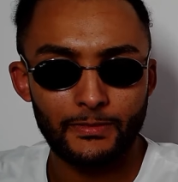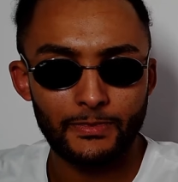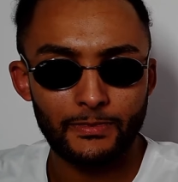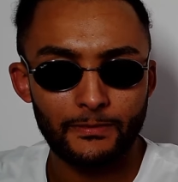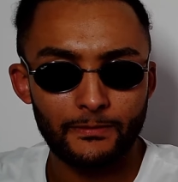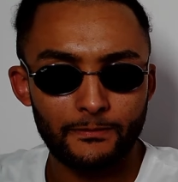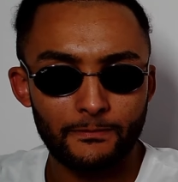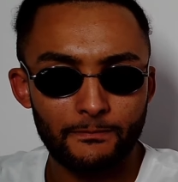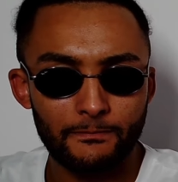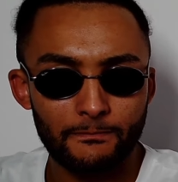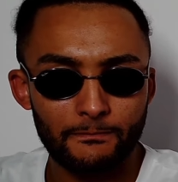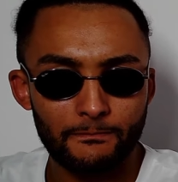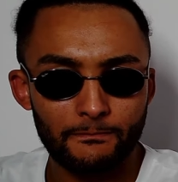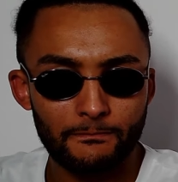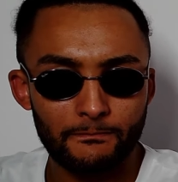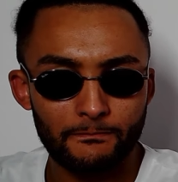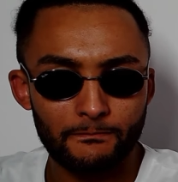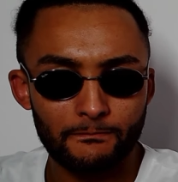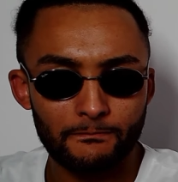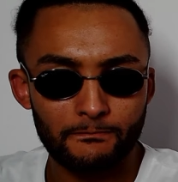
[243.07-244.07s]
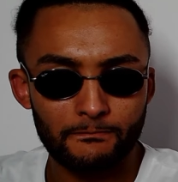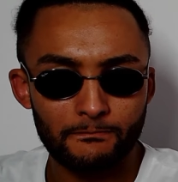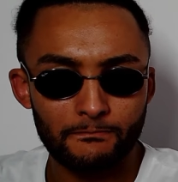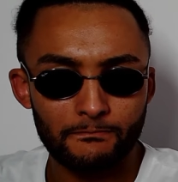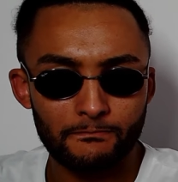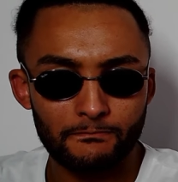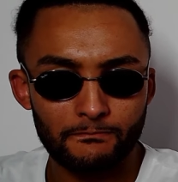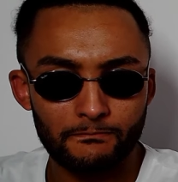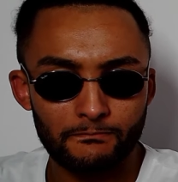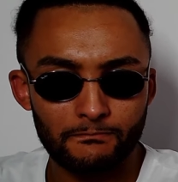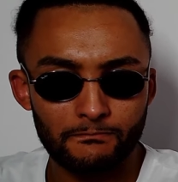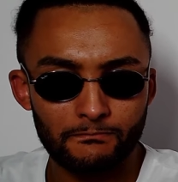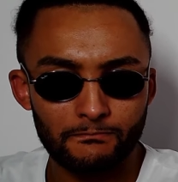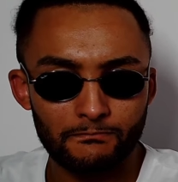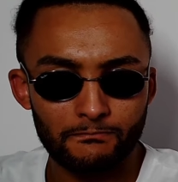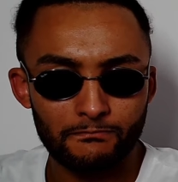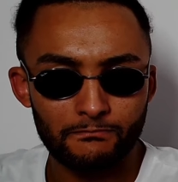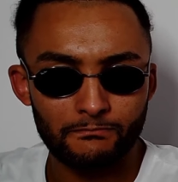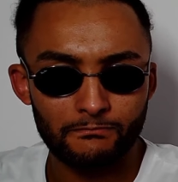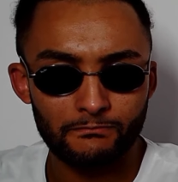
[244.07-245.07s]
Your old man, yeah.
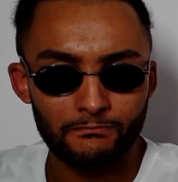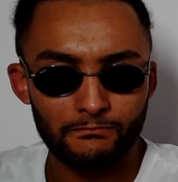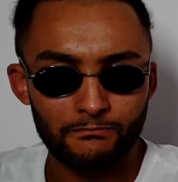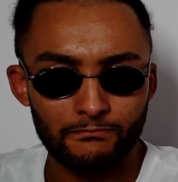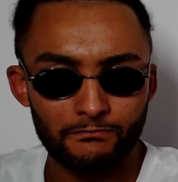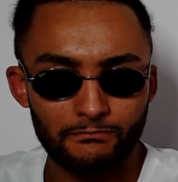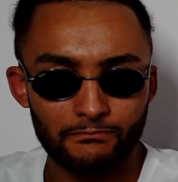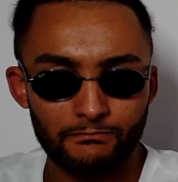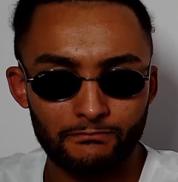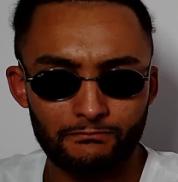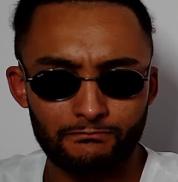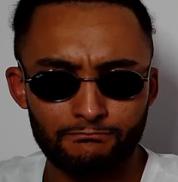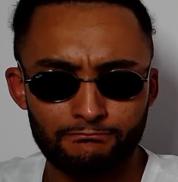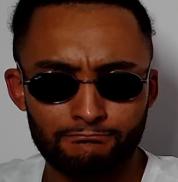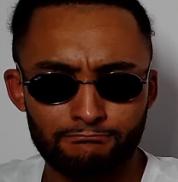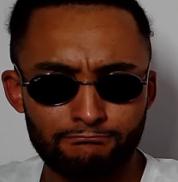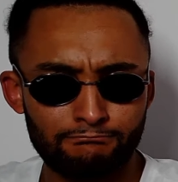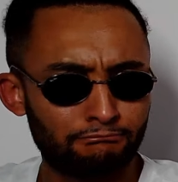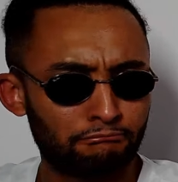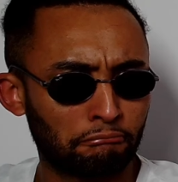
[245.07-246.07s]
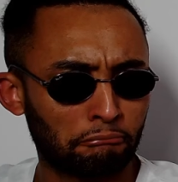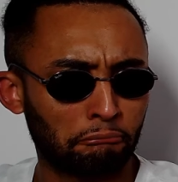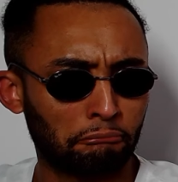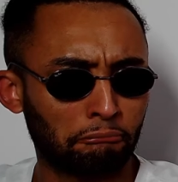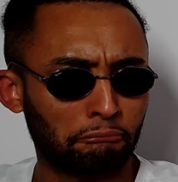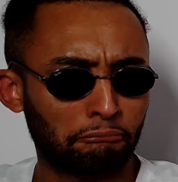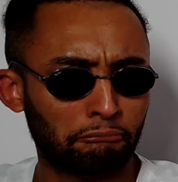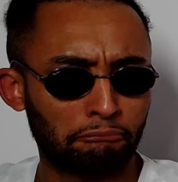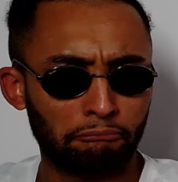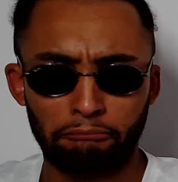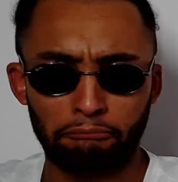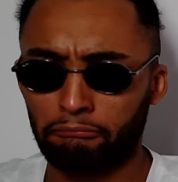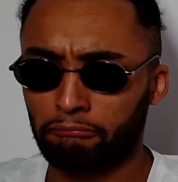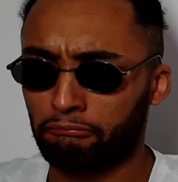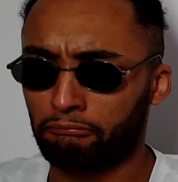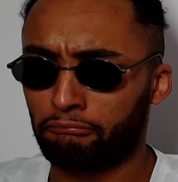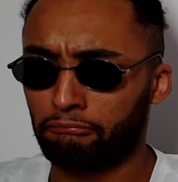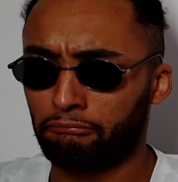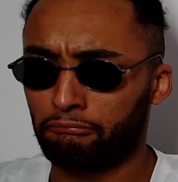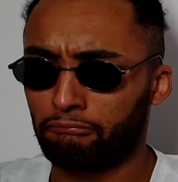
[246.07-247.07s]
I love him. Yeah. He's brilliant.
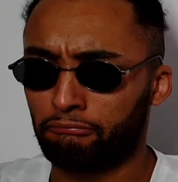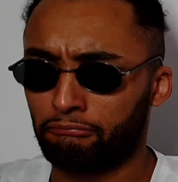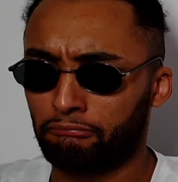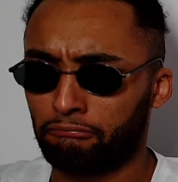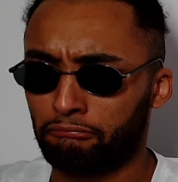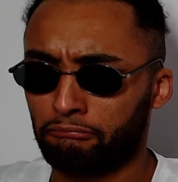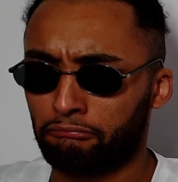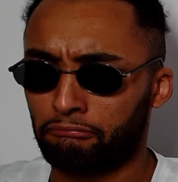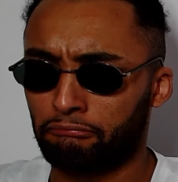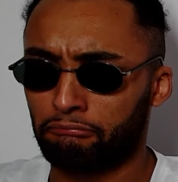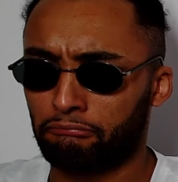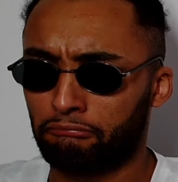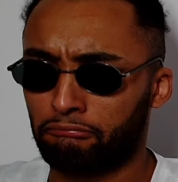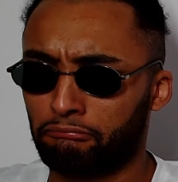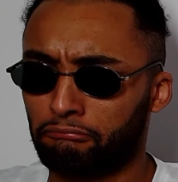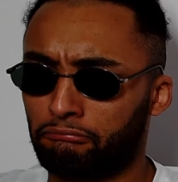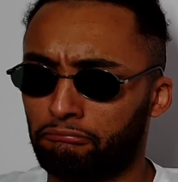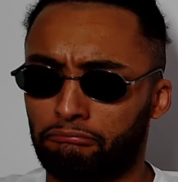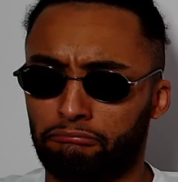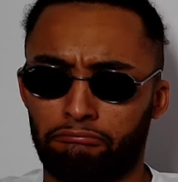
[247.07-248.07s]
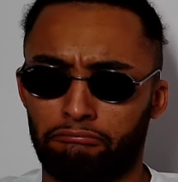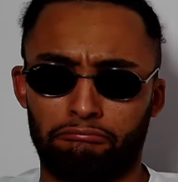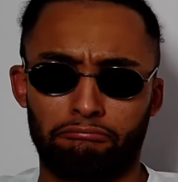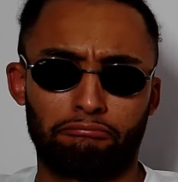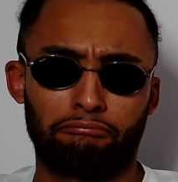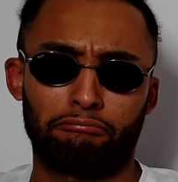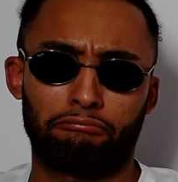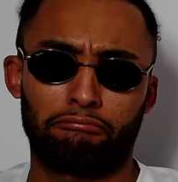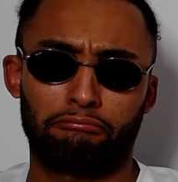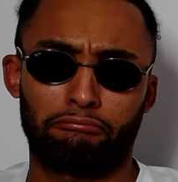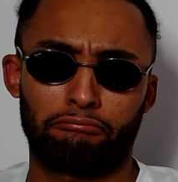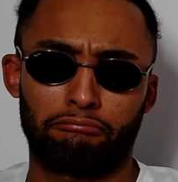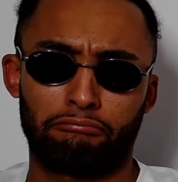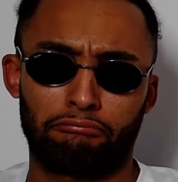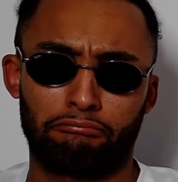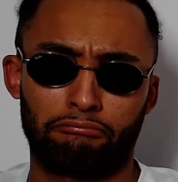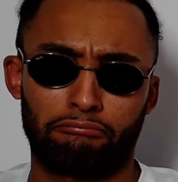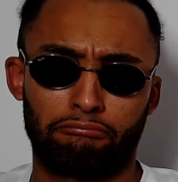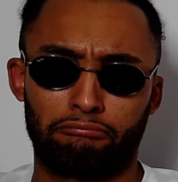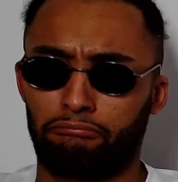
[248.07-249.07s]
Talk me through yesterday. I've seen you come outside.
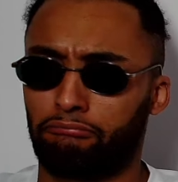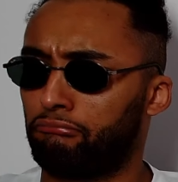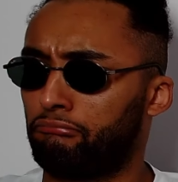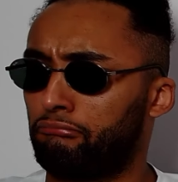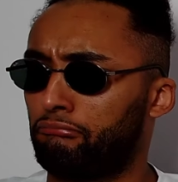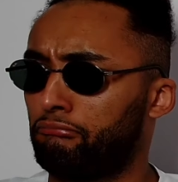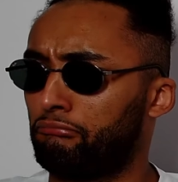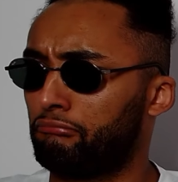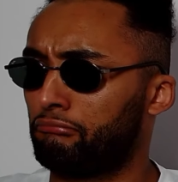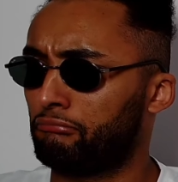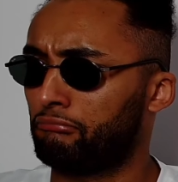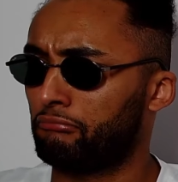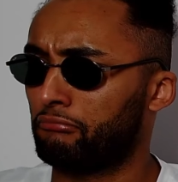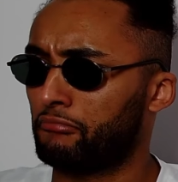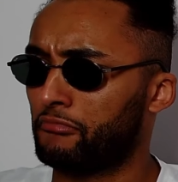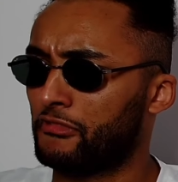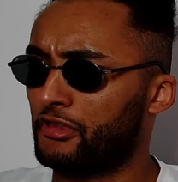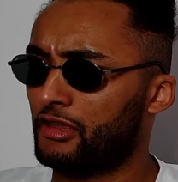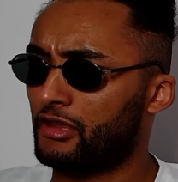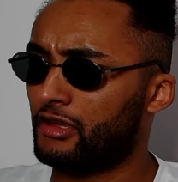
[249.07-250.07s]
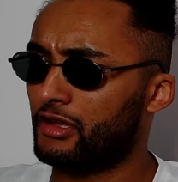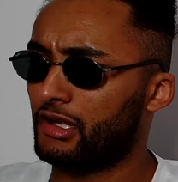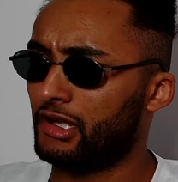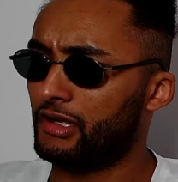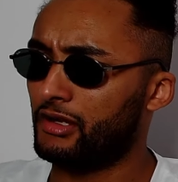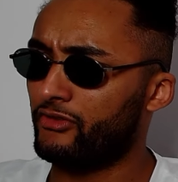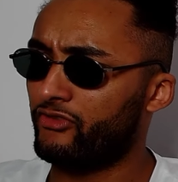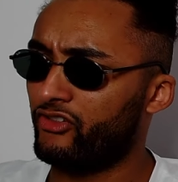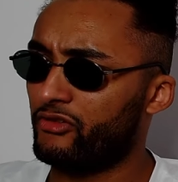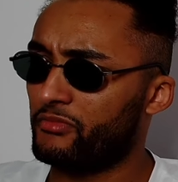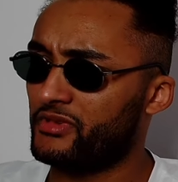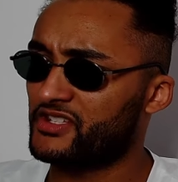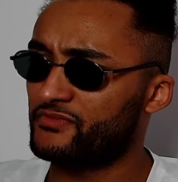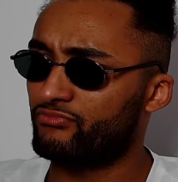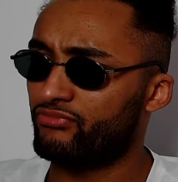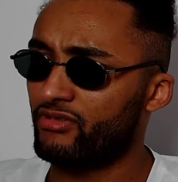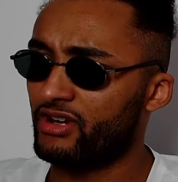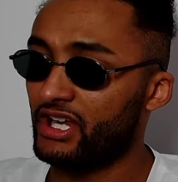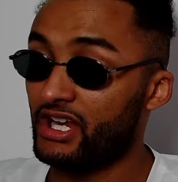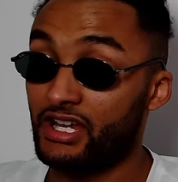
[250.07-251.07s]
So they've told me you're... I love him. He's
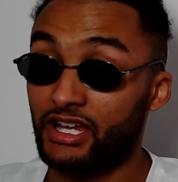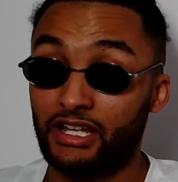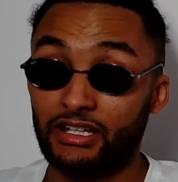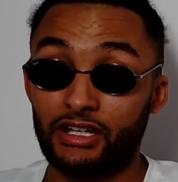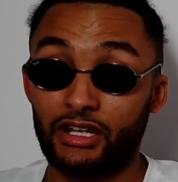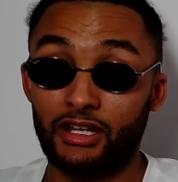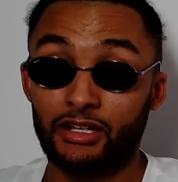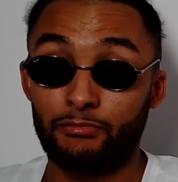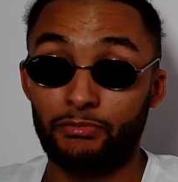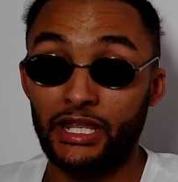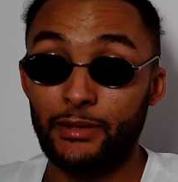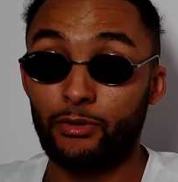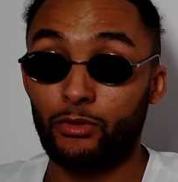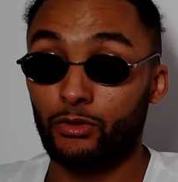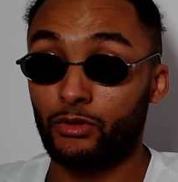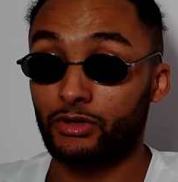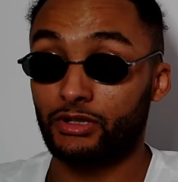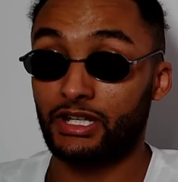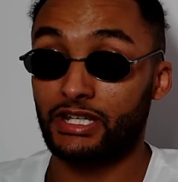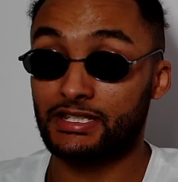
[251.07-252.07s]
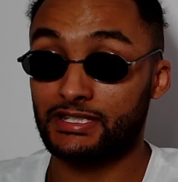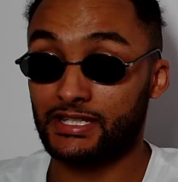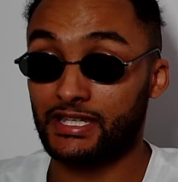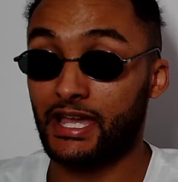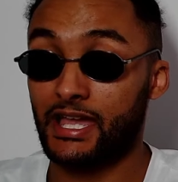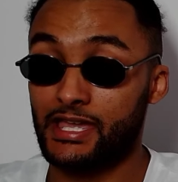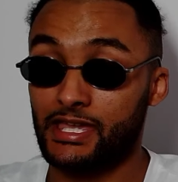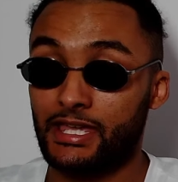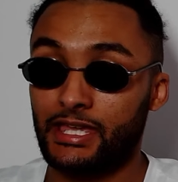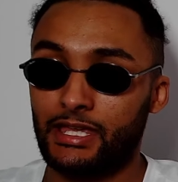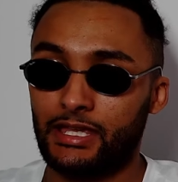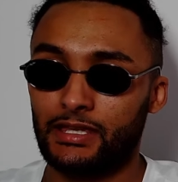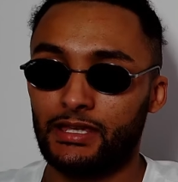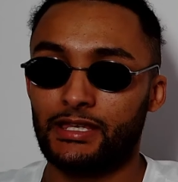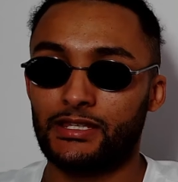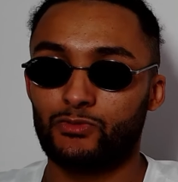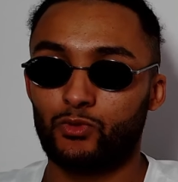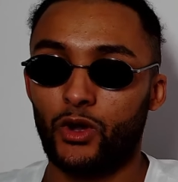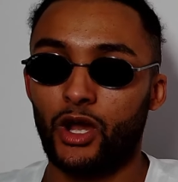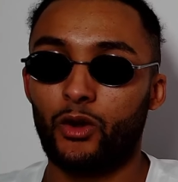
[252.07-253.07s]
brilliant. And people, this cat here
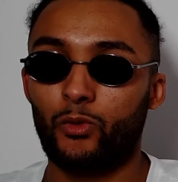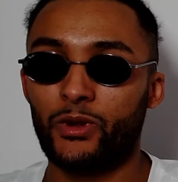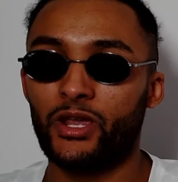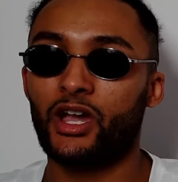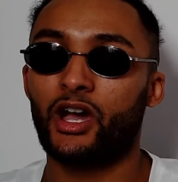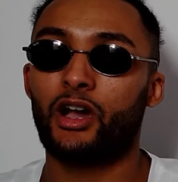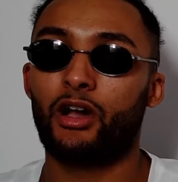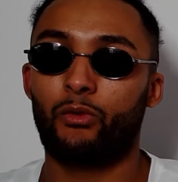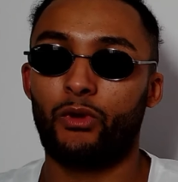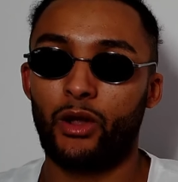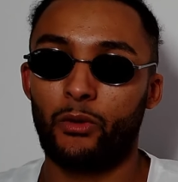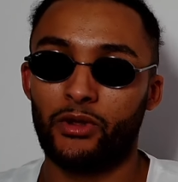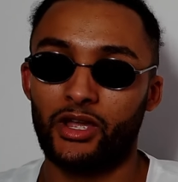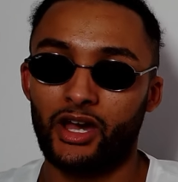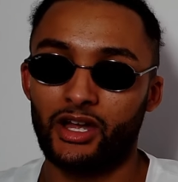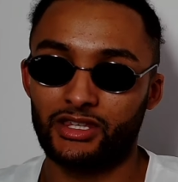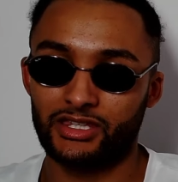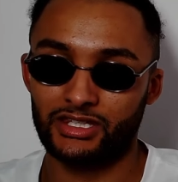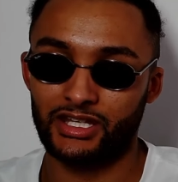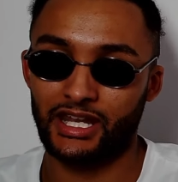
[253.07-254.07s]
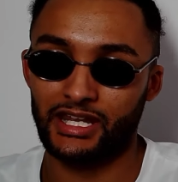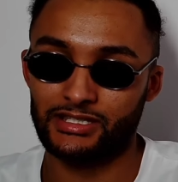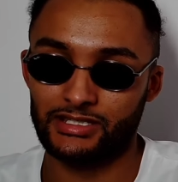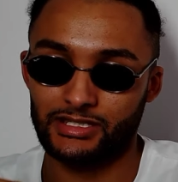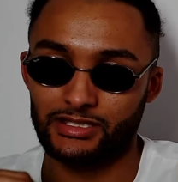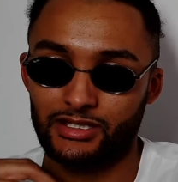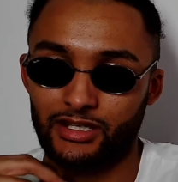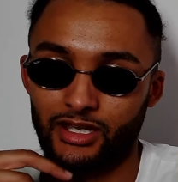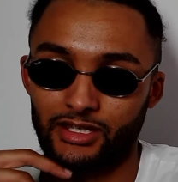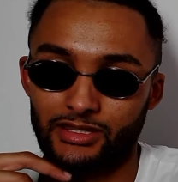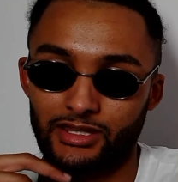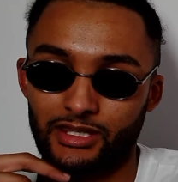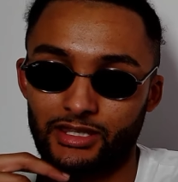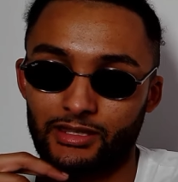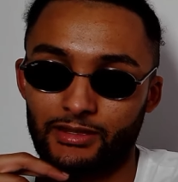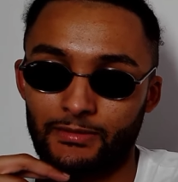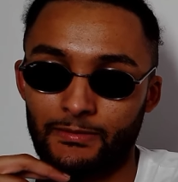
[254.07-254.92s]
is why we are where we are today in society.